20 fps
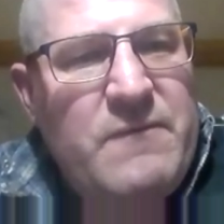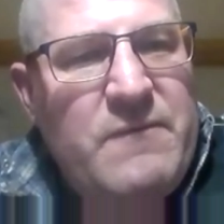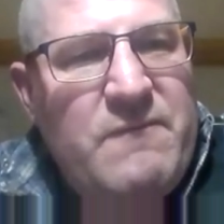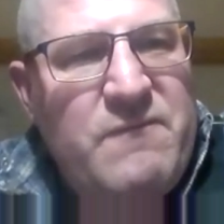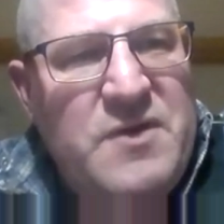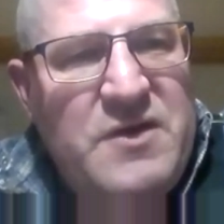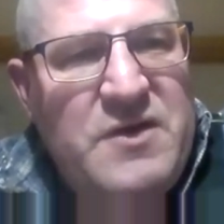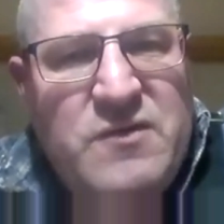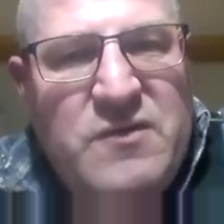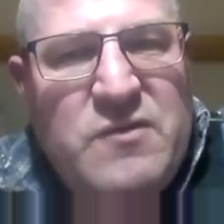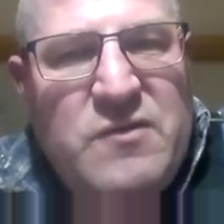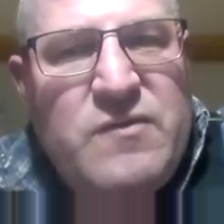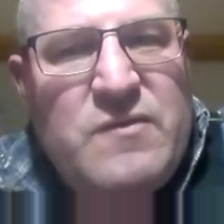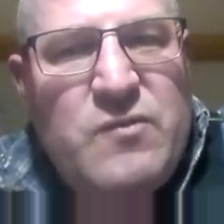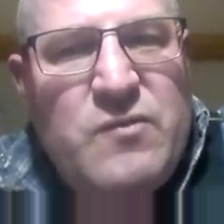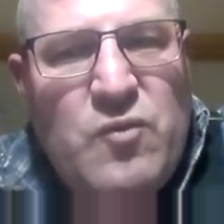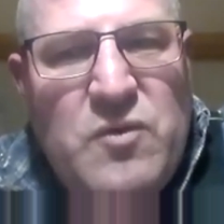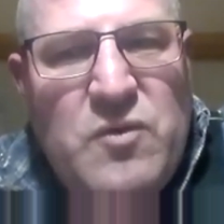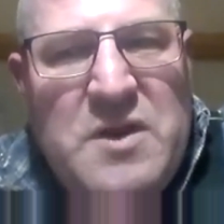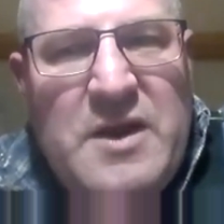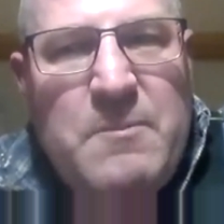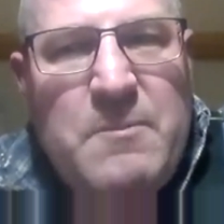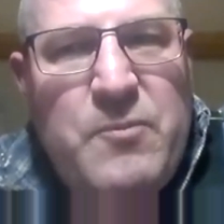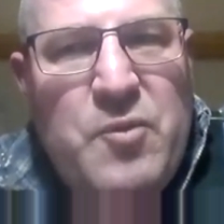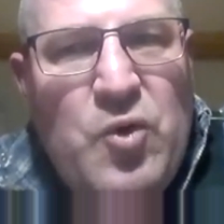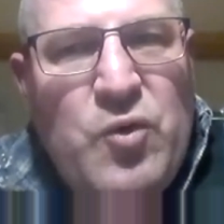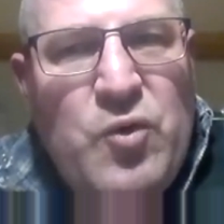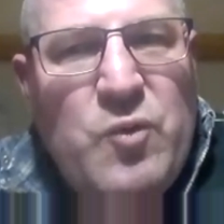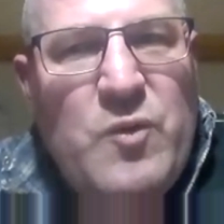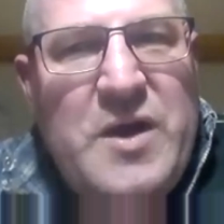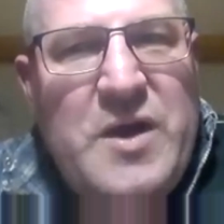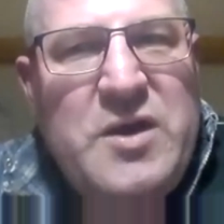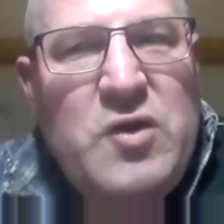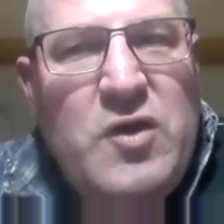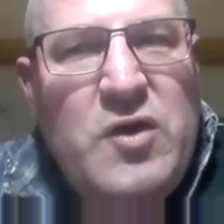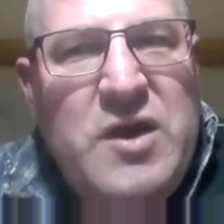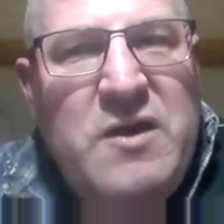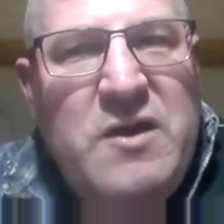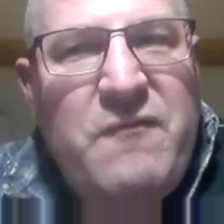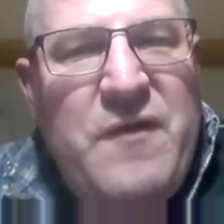is really important. When you
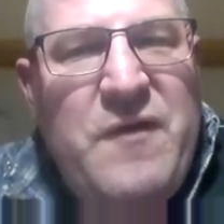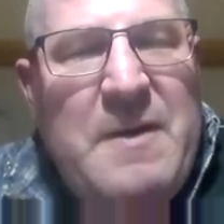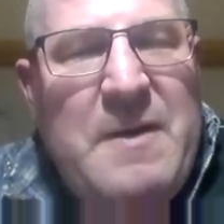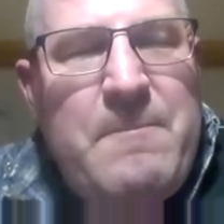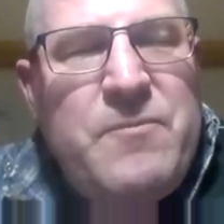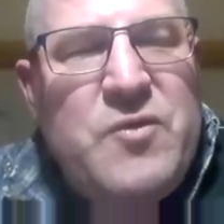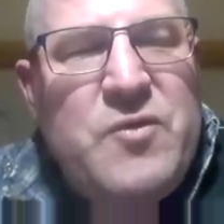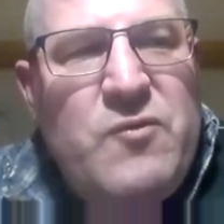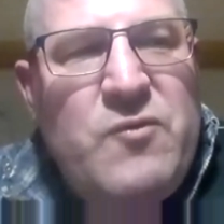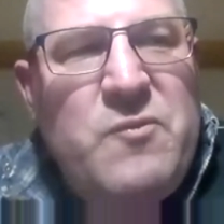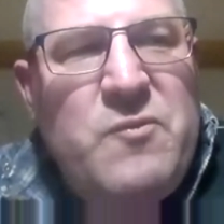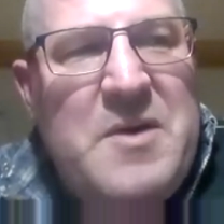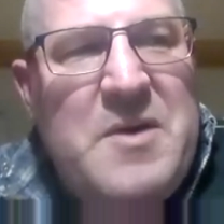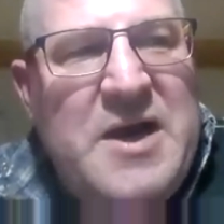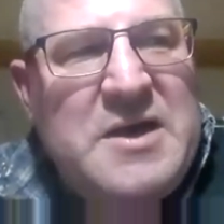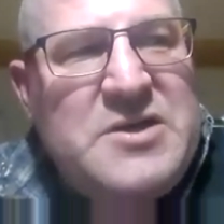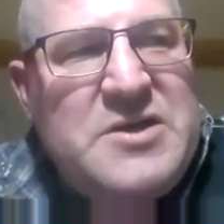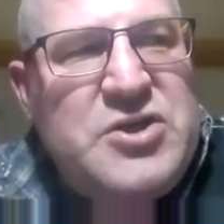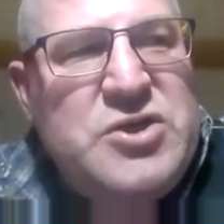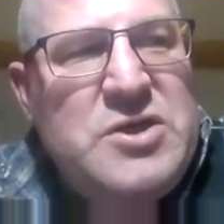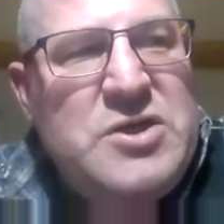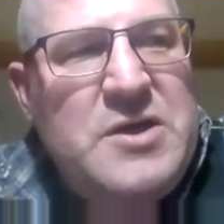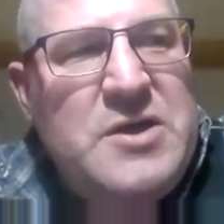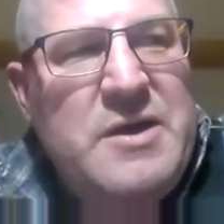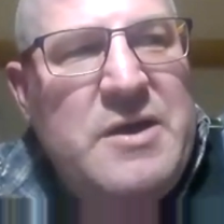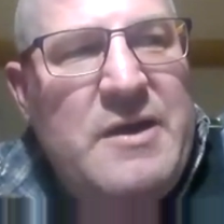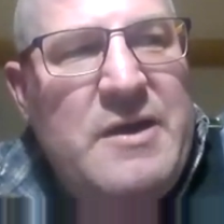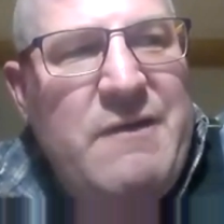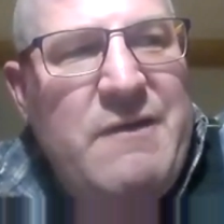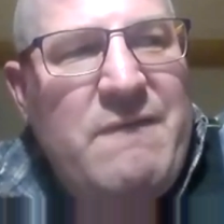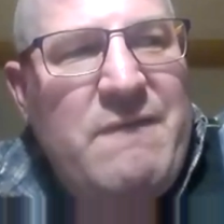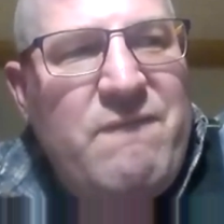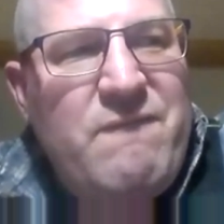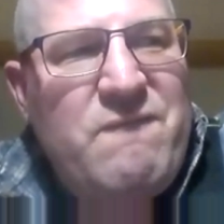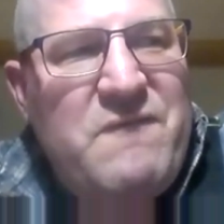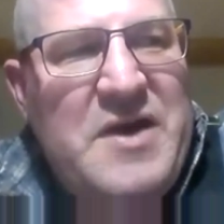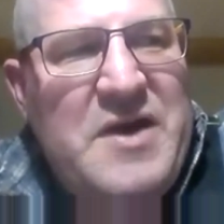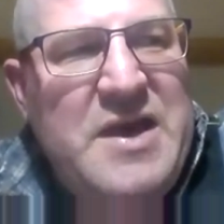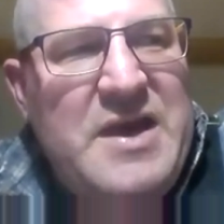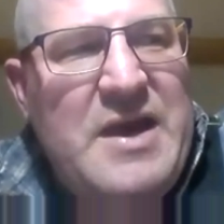give them too much,
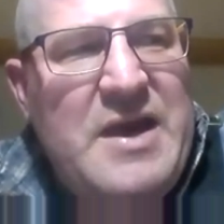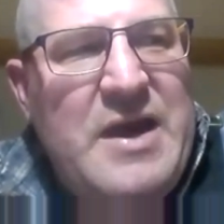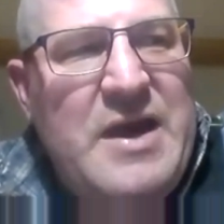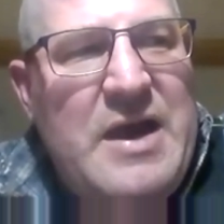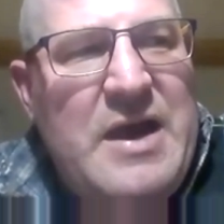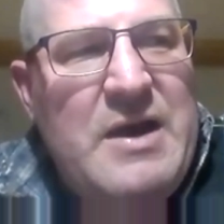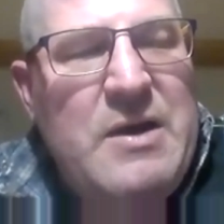they